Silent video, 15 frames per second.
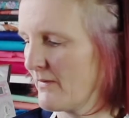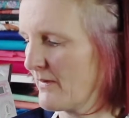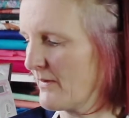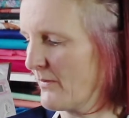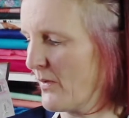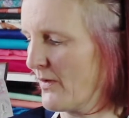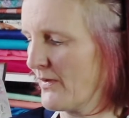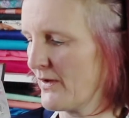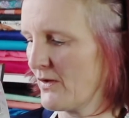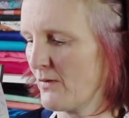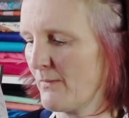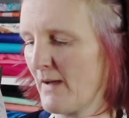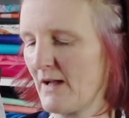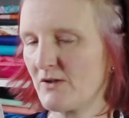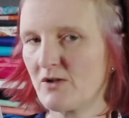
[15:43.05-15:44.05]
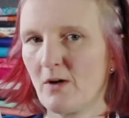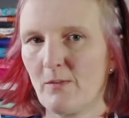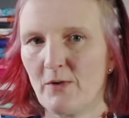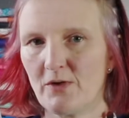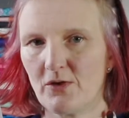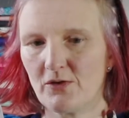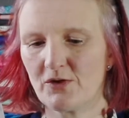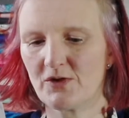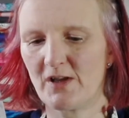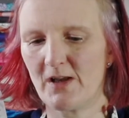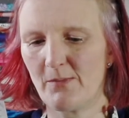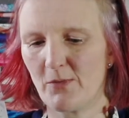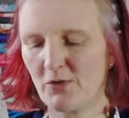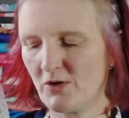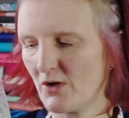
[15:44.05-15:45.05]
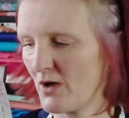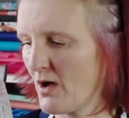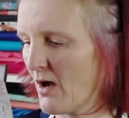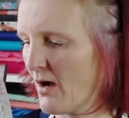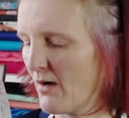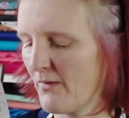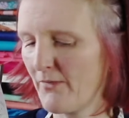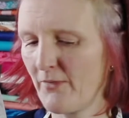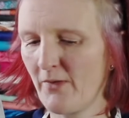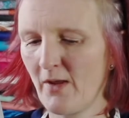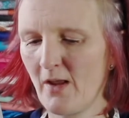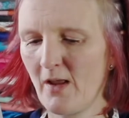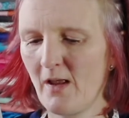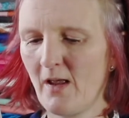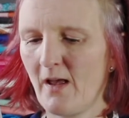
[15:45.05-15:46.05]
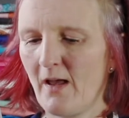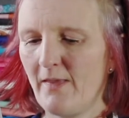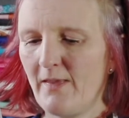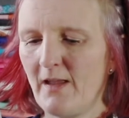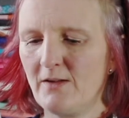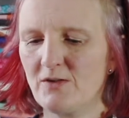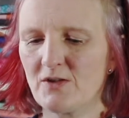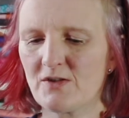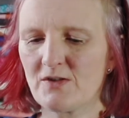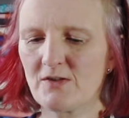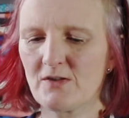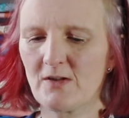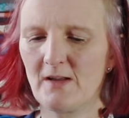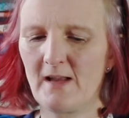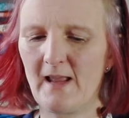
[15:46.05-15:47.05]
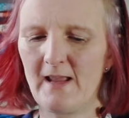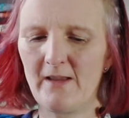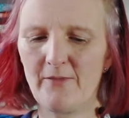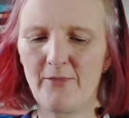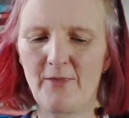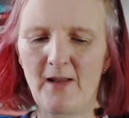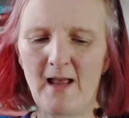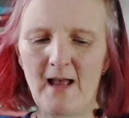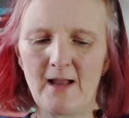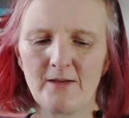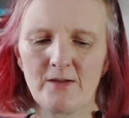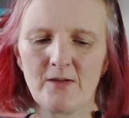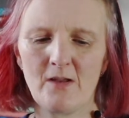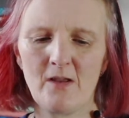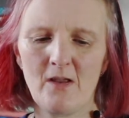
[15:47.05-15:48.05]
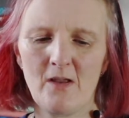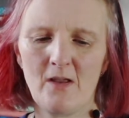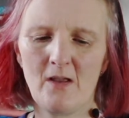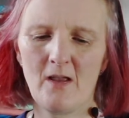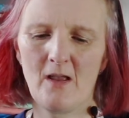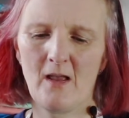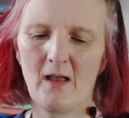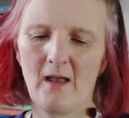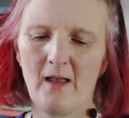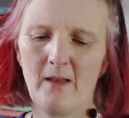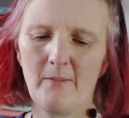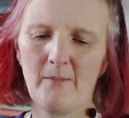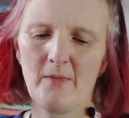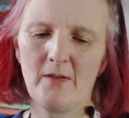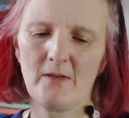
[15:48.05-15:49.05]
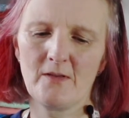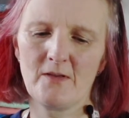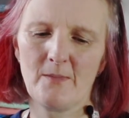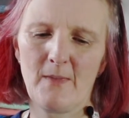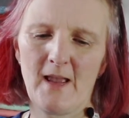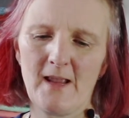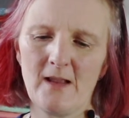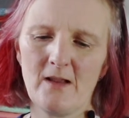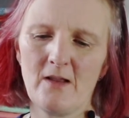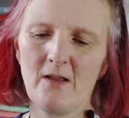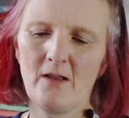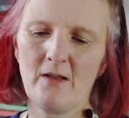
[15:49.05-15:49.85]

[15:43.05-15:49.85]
the one that you'll match up with your seam on your cuff, and then just lay it flat to make,